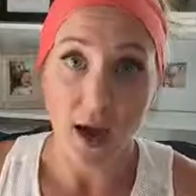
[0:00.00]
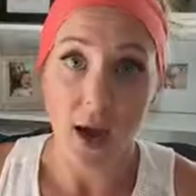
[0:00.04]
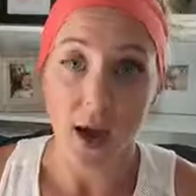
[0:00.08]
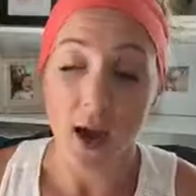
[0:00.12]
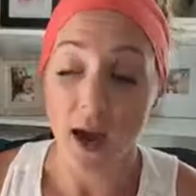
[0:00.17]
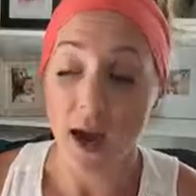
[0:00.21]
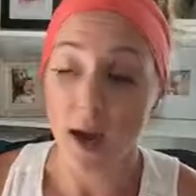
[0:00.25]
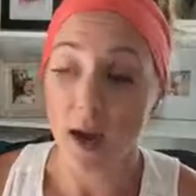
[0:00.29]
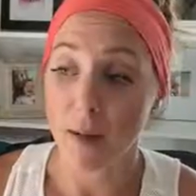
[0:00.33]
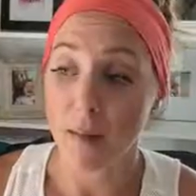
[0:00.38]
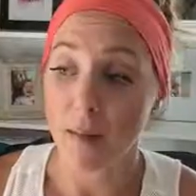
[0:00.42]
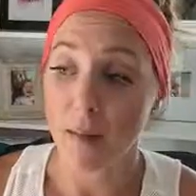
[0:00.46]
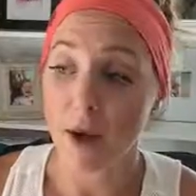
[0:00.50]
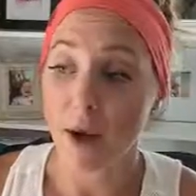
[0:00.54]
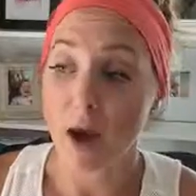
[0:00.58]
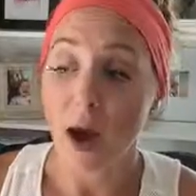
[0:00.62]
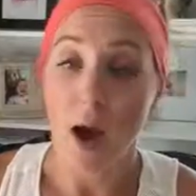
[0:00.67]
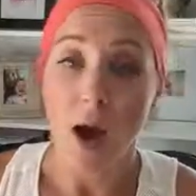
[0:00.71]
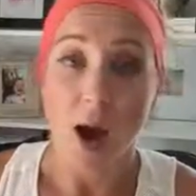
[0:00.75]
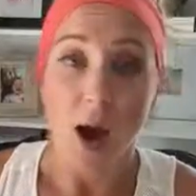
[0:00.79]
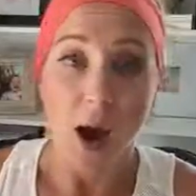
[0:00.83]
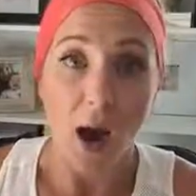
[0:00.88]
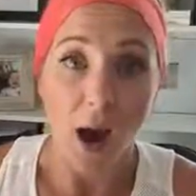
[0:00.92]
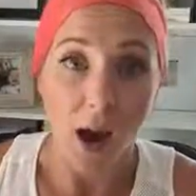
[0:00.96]

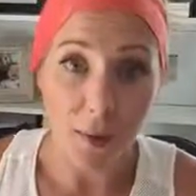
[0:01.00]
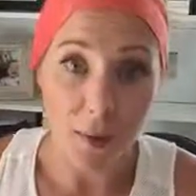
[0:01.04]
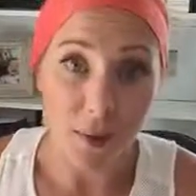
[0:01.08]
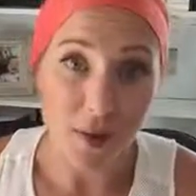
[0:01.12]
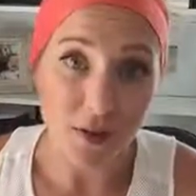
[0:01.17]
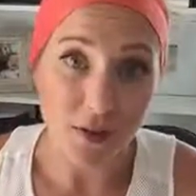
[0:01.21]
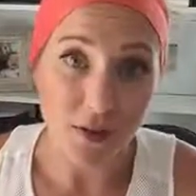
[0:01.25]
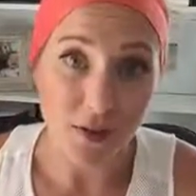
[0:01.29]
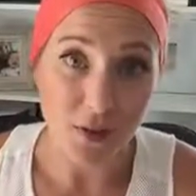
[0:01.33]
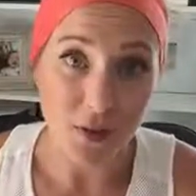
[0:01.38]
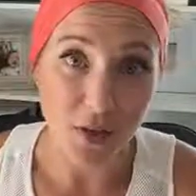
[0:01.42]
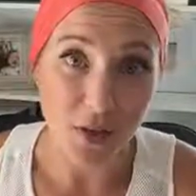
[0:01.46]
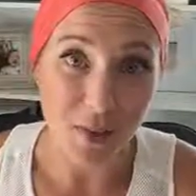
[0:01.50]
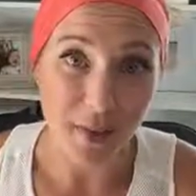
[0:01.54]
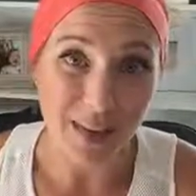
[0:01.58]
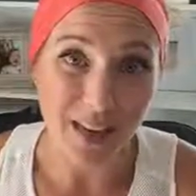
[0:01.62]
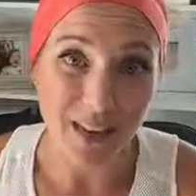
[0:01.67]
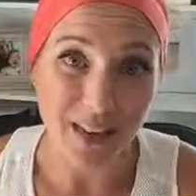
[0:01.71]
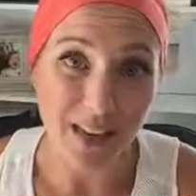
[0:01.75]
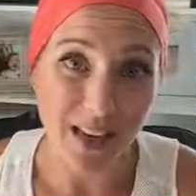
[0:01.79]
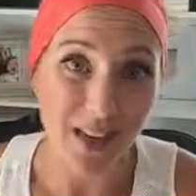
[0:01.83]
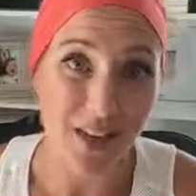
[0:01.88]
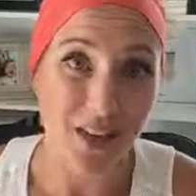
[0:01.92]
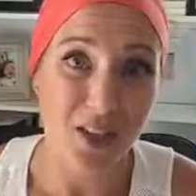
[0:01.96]
I'm also going to be
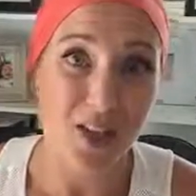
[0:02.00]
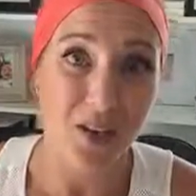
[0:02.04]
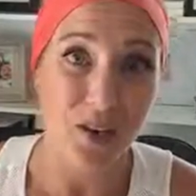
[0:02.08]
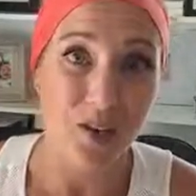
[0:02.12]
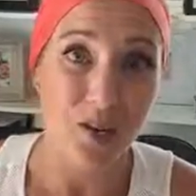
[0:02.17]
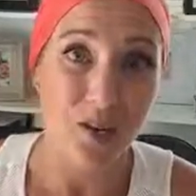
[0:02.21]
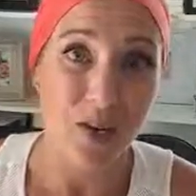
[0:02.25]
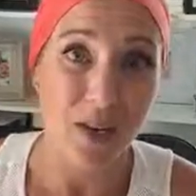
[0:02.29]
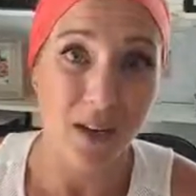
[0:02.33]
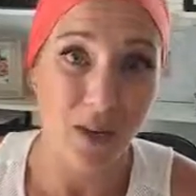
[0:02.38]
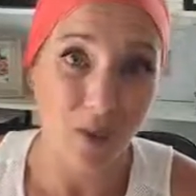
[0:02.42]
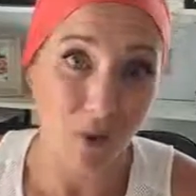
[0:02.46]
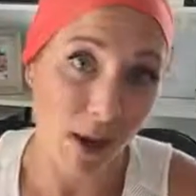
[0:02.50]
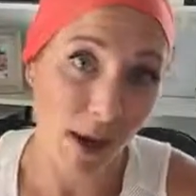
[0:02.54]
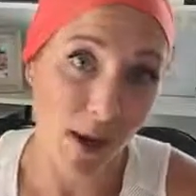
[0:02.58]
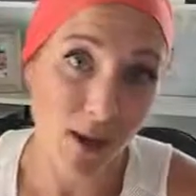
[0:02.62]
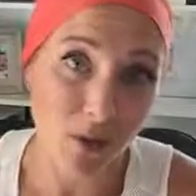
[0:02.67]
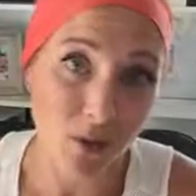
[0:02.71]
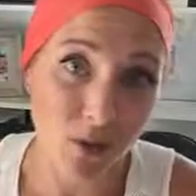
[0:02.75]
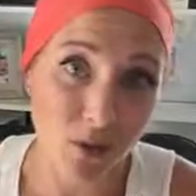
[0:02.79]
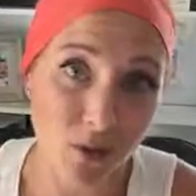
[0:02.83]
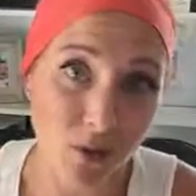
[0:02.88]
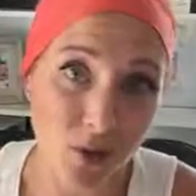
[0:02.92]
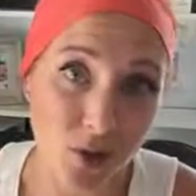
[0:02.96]
sending you a
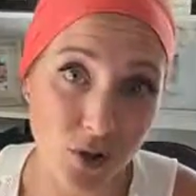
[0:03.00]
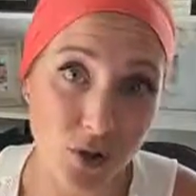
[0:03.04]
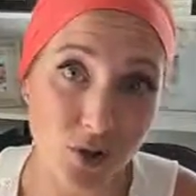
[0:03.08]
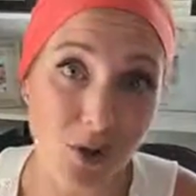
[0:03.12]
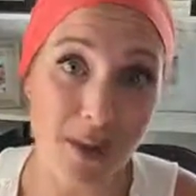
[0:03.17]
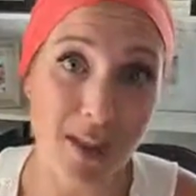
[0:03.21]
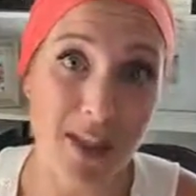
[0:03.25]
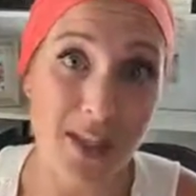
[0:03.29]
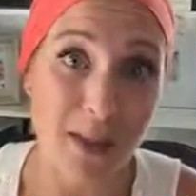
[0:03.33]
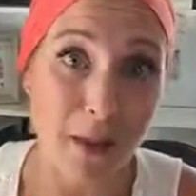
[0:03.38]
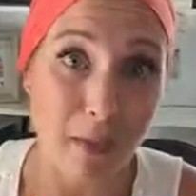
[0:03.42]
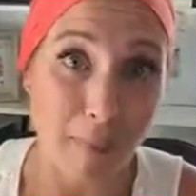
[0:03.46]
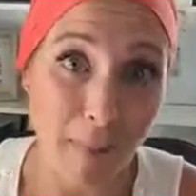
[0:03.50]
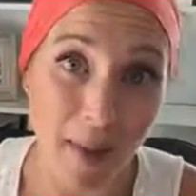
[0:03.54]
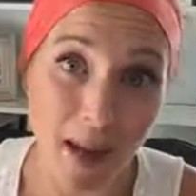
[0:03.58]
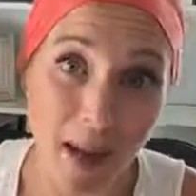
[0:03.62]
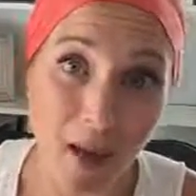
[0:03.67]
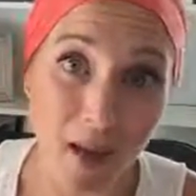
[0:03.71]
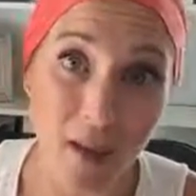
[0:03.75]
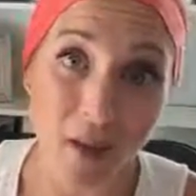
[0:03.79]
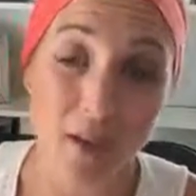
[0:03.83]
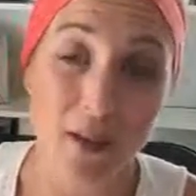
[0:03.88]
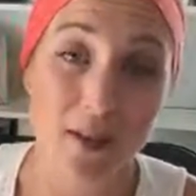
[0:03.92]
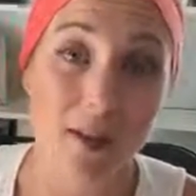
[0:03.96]
gratitude journal in the
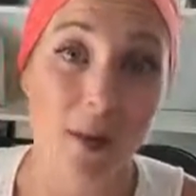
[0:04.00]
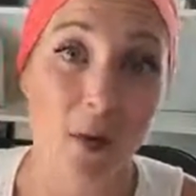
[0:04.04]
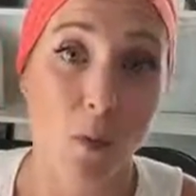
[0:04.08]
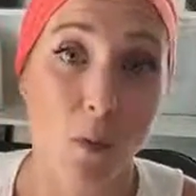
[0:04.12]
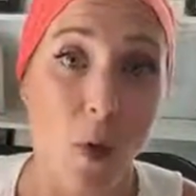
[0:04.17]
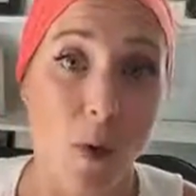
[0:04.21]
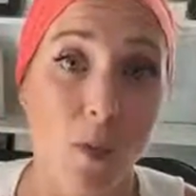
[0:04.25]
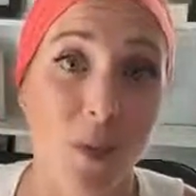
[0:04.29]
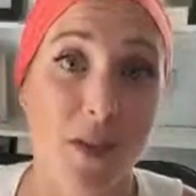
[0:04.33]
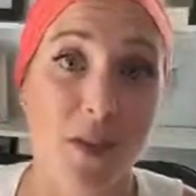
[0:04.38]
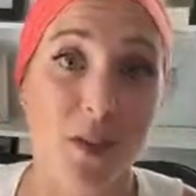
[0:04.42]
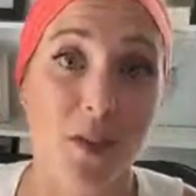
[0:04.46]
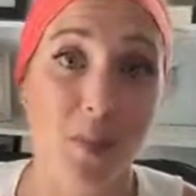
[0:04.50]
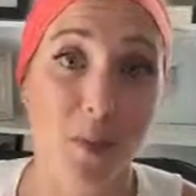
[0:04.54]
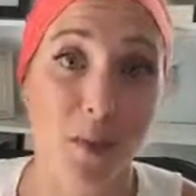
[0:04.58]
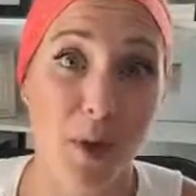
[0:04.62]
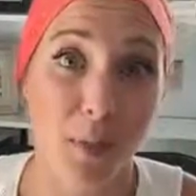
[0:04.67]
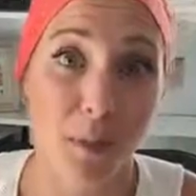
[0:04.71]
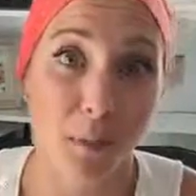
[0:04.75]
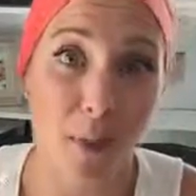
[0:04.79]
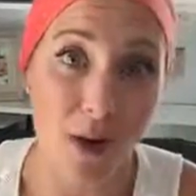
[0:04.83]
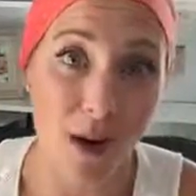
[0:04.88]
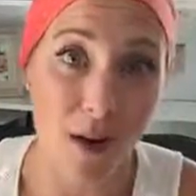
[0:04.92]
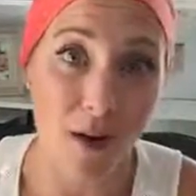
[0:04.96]
mail because I want that to be
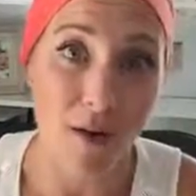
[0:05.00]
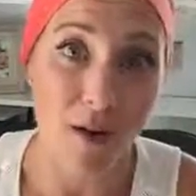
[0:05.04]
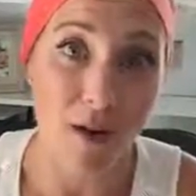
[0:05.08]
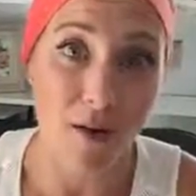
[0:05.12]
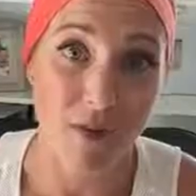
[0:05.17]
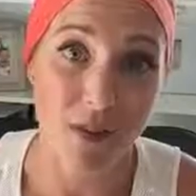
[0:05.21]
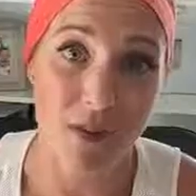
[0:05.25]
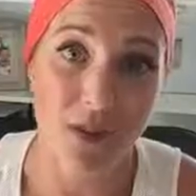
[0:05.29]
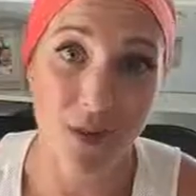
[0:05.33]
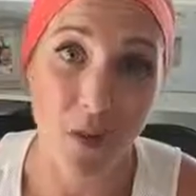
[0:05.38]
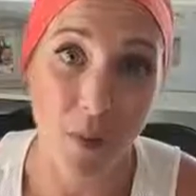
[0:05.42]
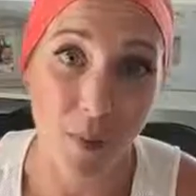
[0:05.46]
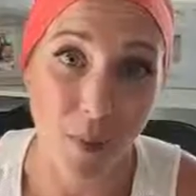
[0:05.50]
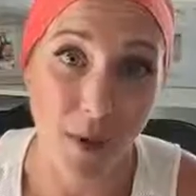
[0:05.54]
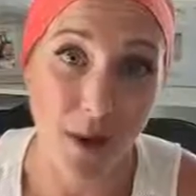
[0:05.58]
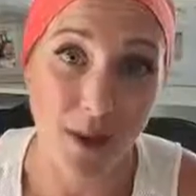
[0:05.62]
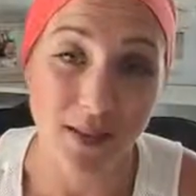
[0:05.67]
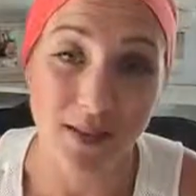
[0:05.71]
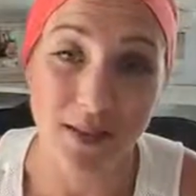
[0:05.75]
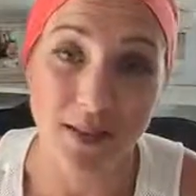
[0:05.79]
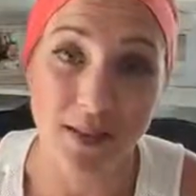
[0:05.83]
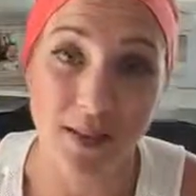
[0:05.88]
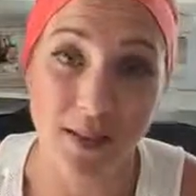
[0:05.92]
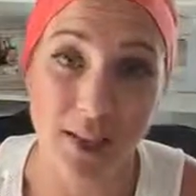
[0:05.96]
a part of this whole
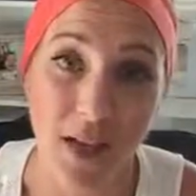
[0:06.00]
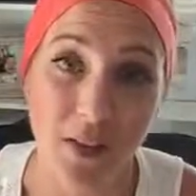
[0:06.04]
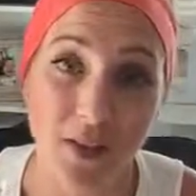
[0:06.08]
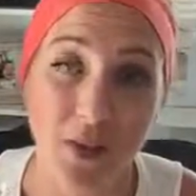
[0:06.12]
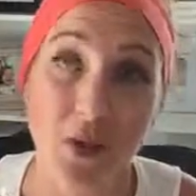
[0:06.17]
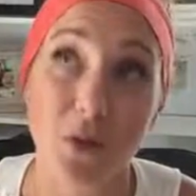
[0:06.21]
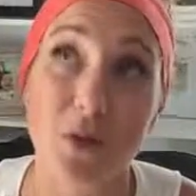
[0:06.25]
process together.